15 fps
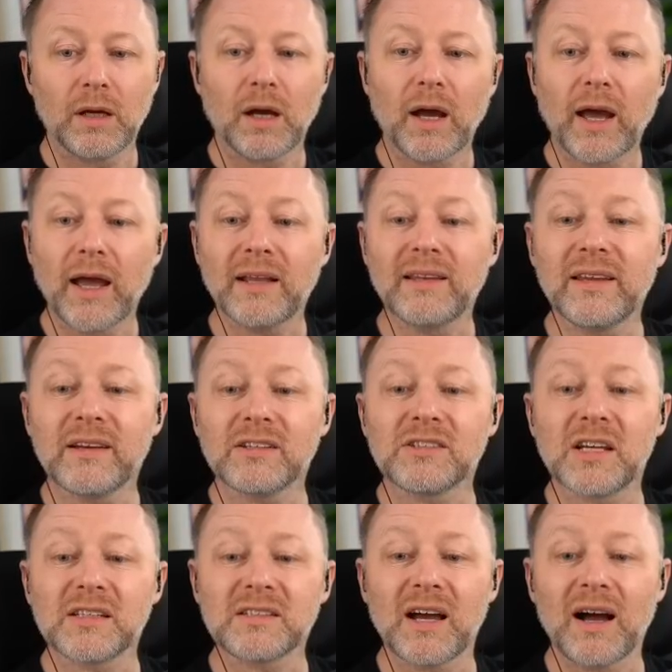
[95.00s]
Nia
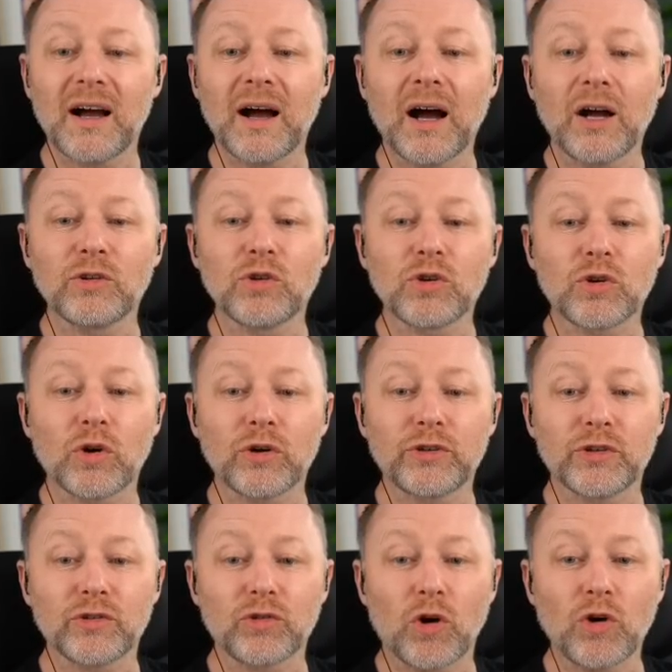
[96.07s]
says, haha, you got
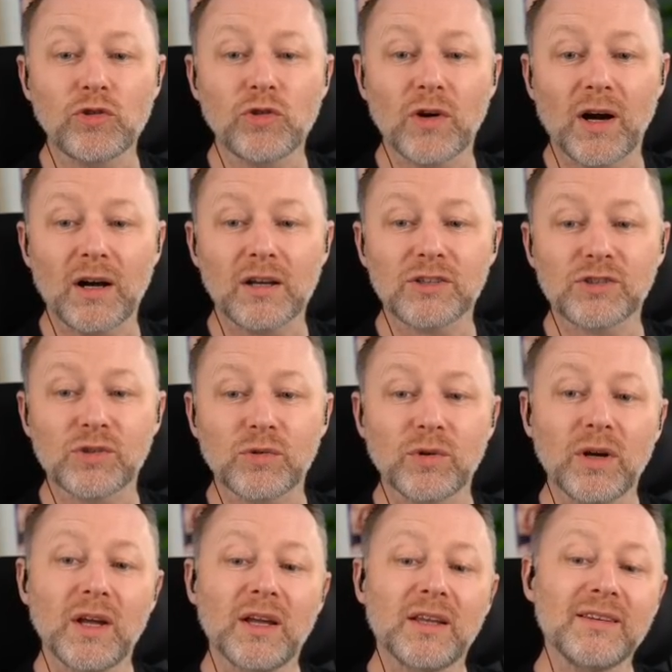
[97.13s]
it wrong, you
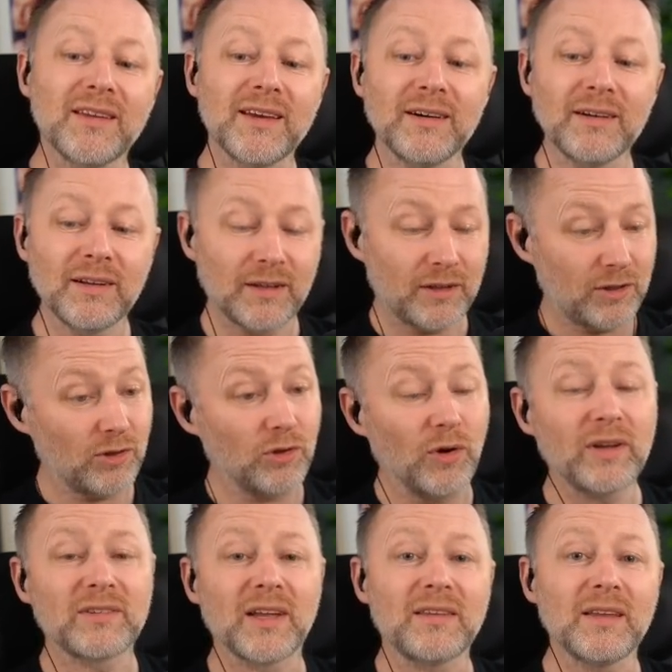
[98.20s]
arsehole. Nia? No,
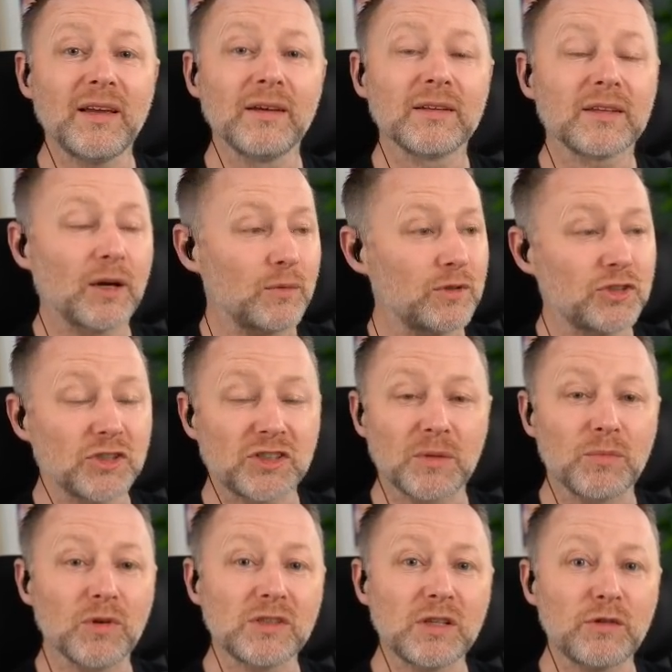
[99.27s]
I didn't. That was just the
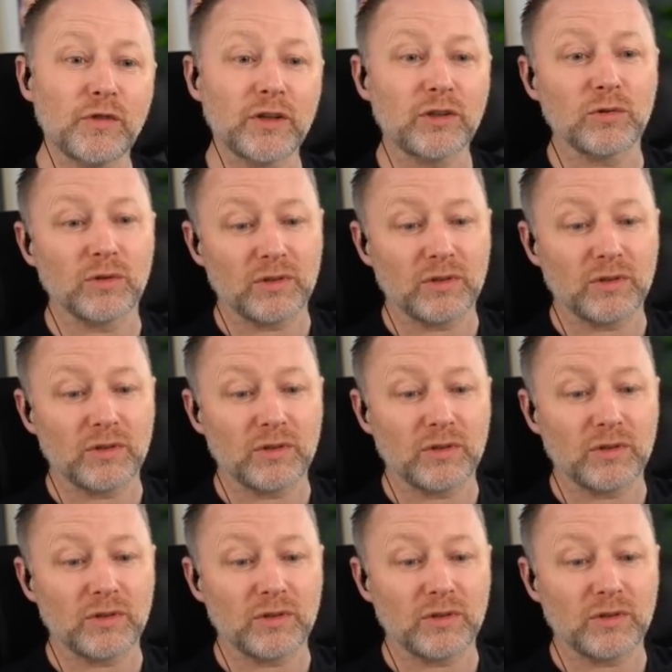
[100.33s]
music video.